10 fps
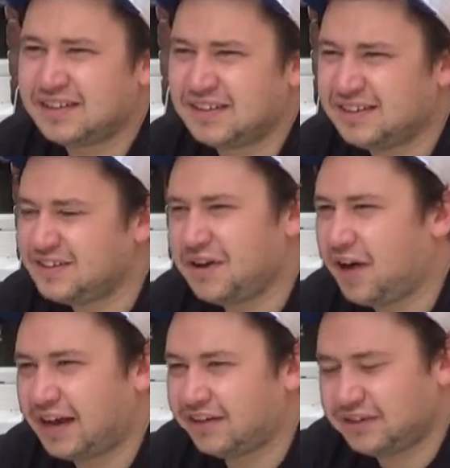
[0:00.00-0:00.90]
And
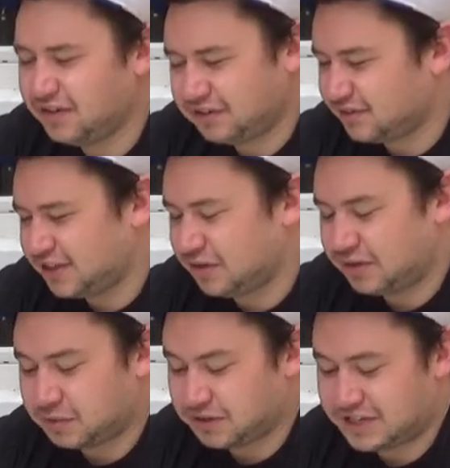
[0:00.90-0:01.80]
I
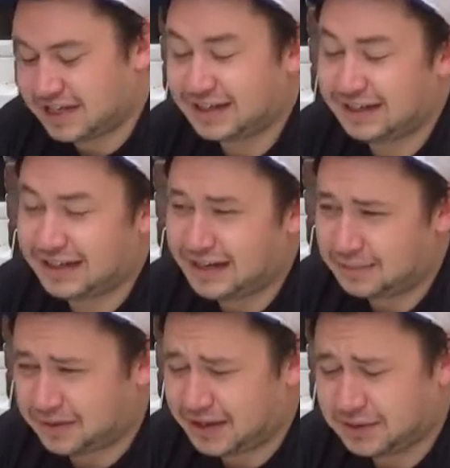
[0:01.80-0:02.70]
wouldn't single
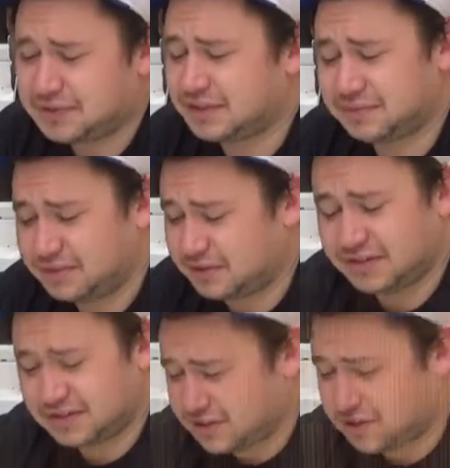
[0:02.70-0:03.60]
anybody out.
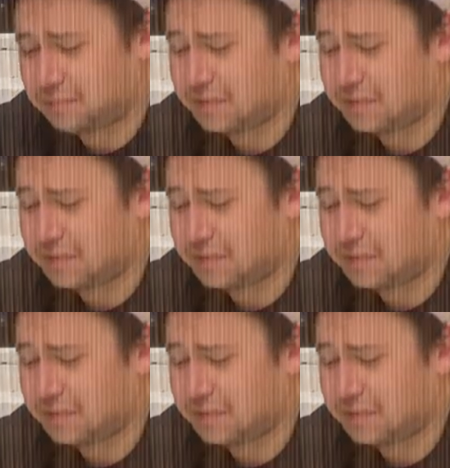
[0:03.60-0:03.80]
Some